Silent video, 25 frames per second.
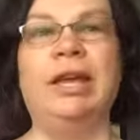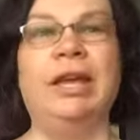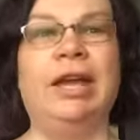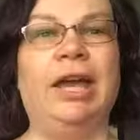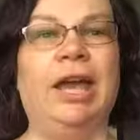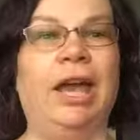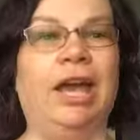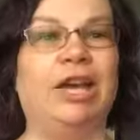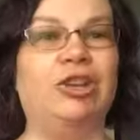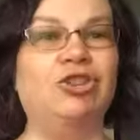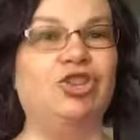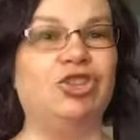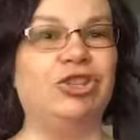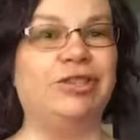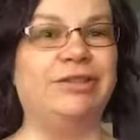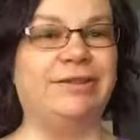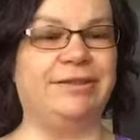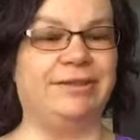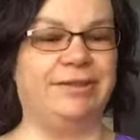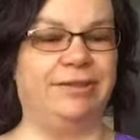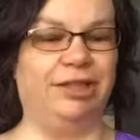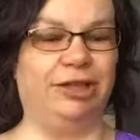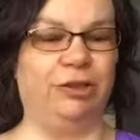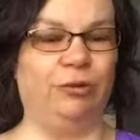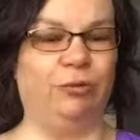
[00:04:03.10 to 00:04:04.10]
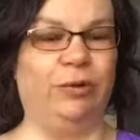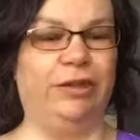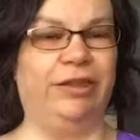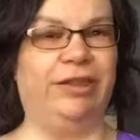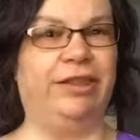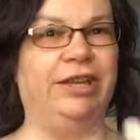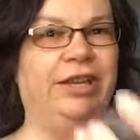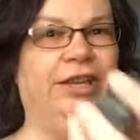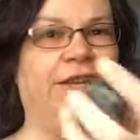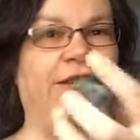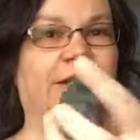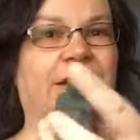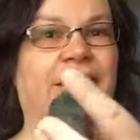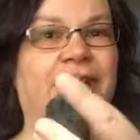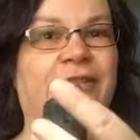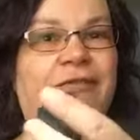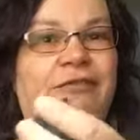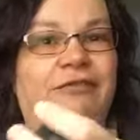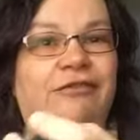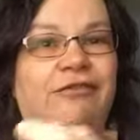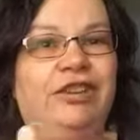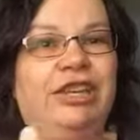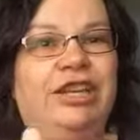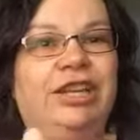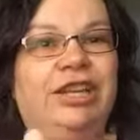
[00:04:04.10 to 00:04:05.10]
And just sit with it and
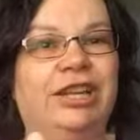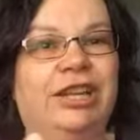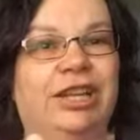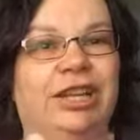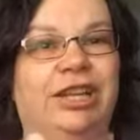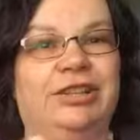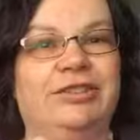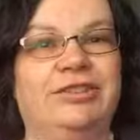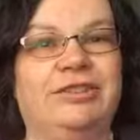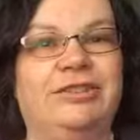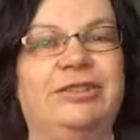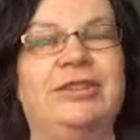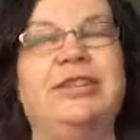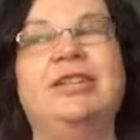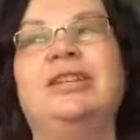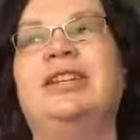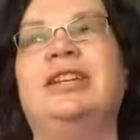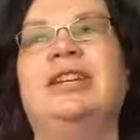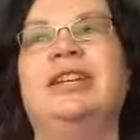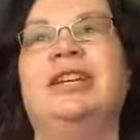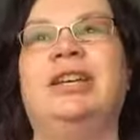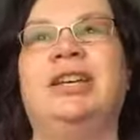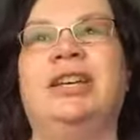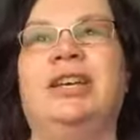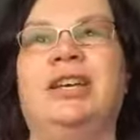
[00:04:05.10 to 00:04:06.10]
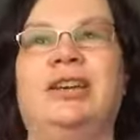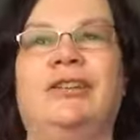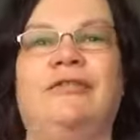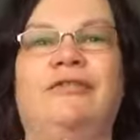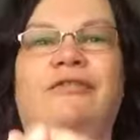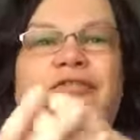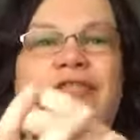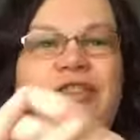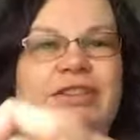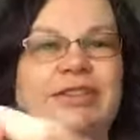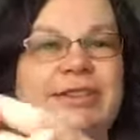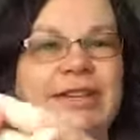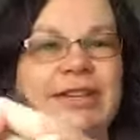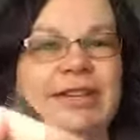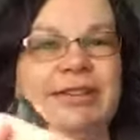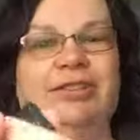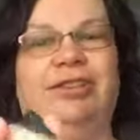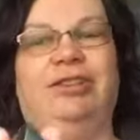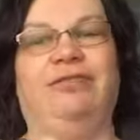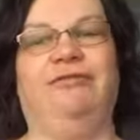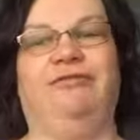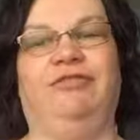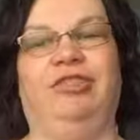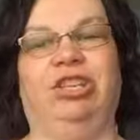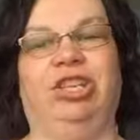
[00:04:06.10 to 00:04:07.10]
feel it.
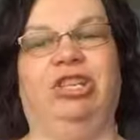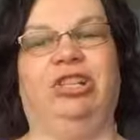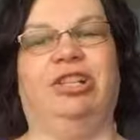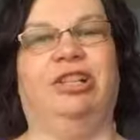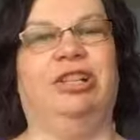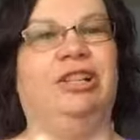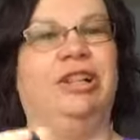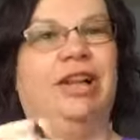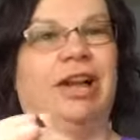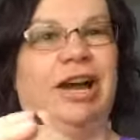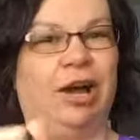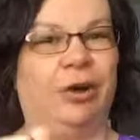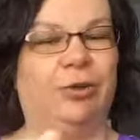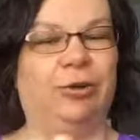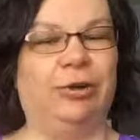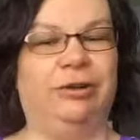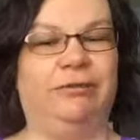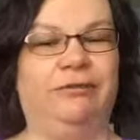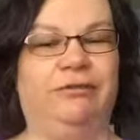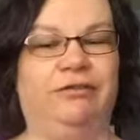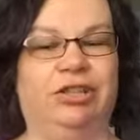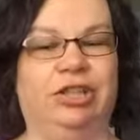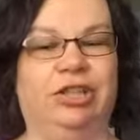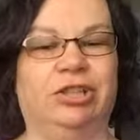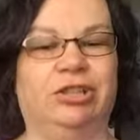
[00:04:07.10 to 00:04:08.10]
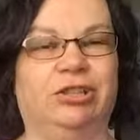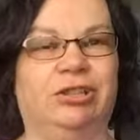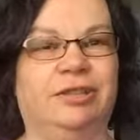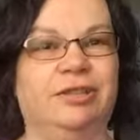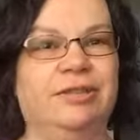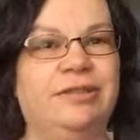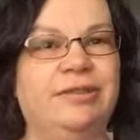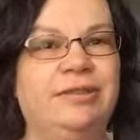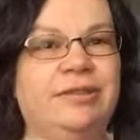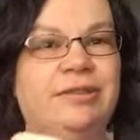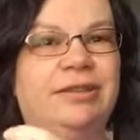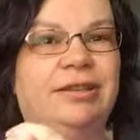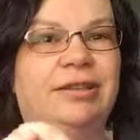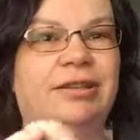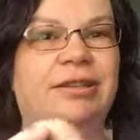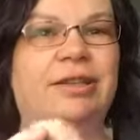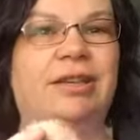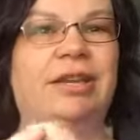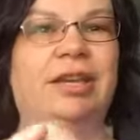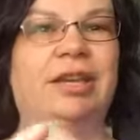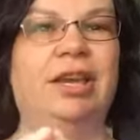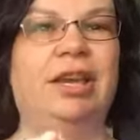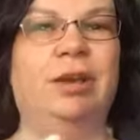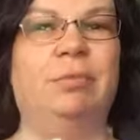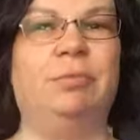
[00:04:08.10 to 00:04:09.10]
Physically feel how it feels,
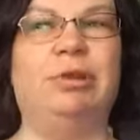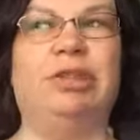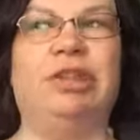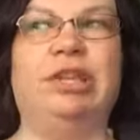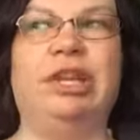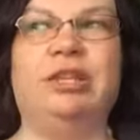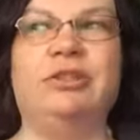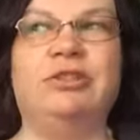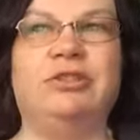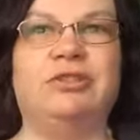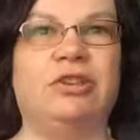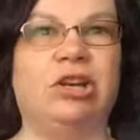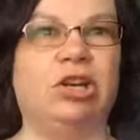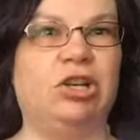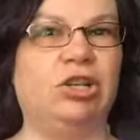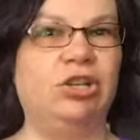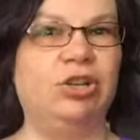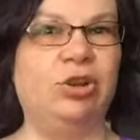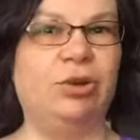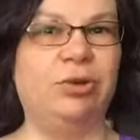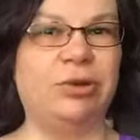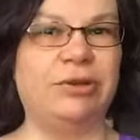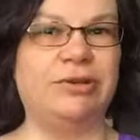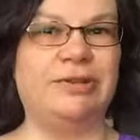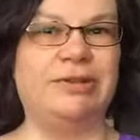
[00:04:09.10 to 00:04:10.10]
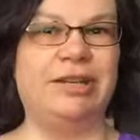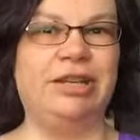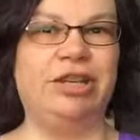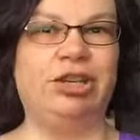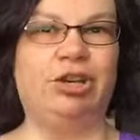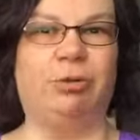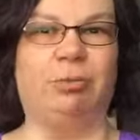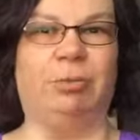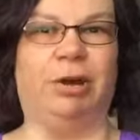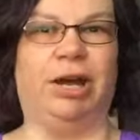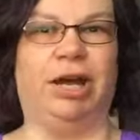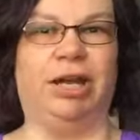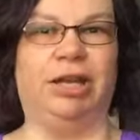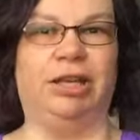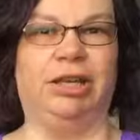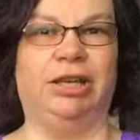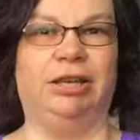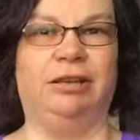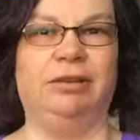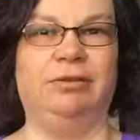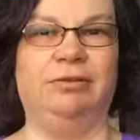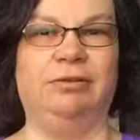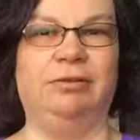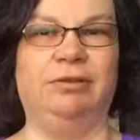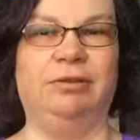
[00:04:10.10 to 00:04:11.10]
but then start noticing your
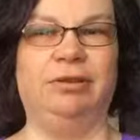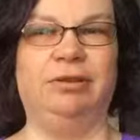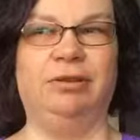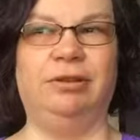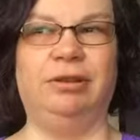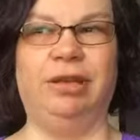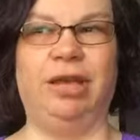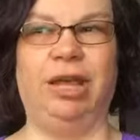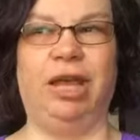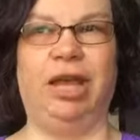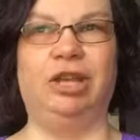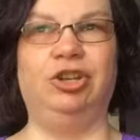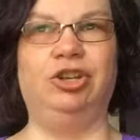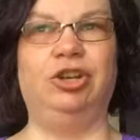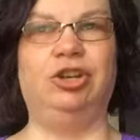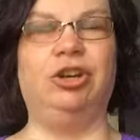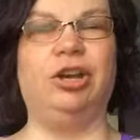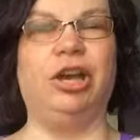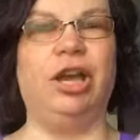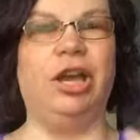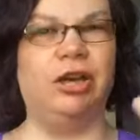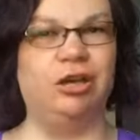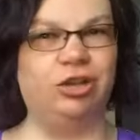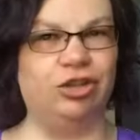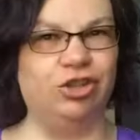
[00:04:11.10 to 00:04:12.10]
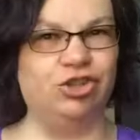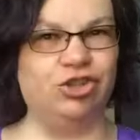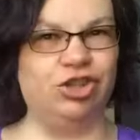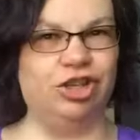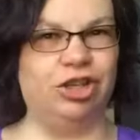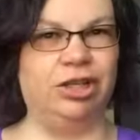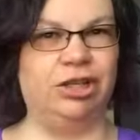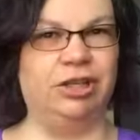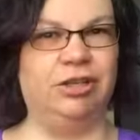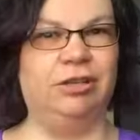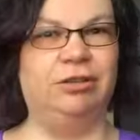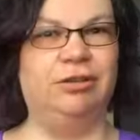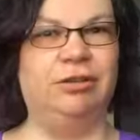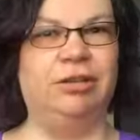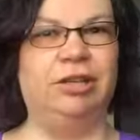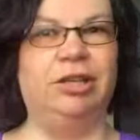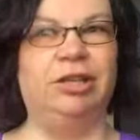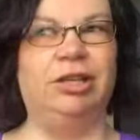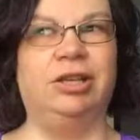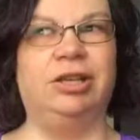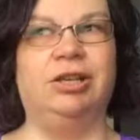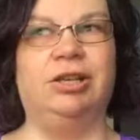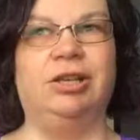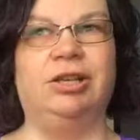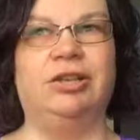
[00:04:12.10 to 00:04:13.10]
body and your energy.
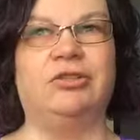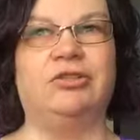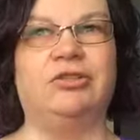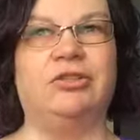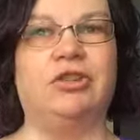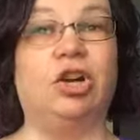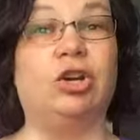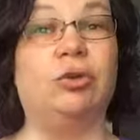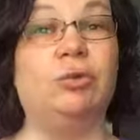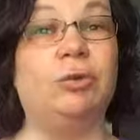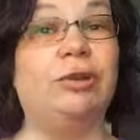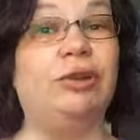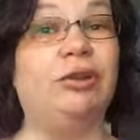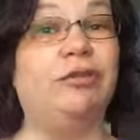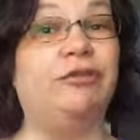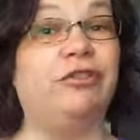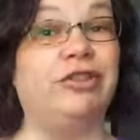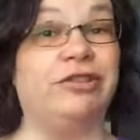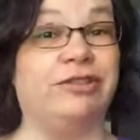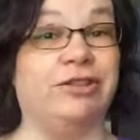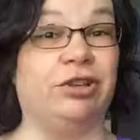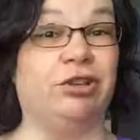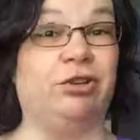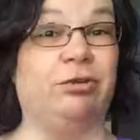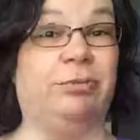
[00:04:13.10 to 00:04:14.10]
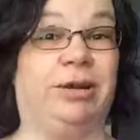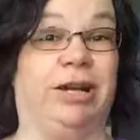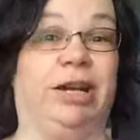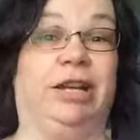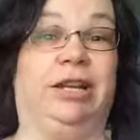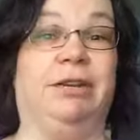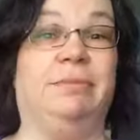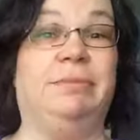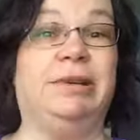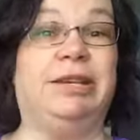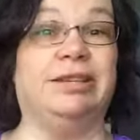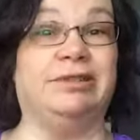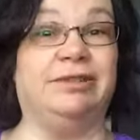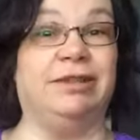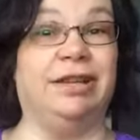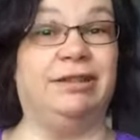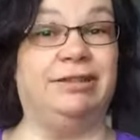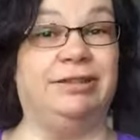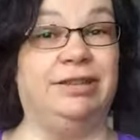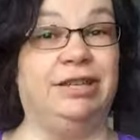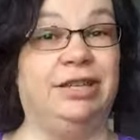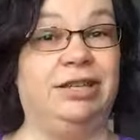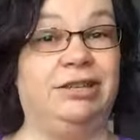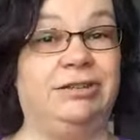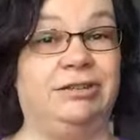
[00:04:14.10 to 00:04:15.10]
Start with your physical body because
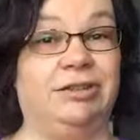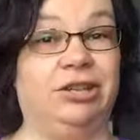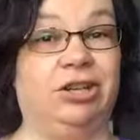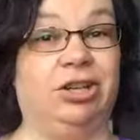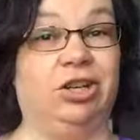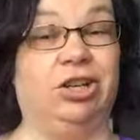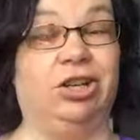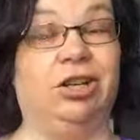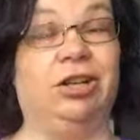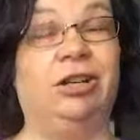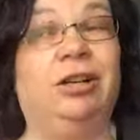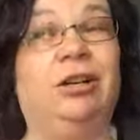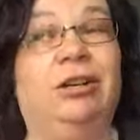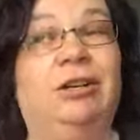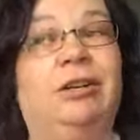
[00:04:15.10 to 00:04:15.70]
that's easier.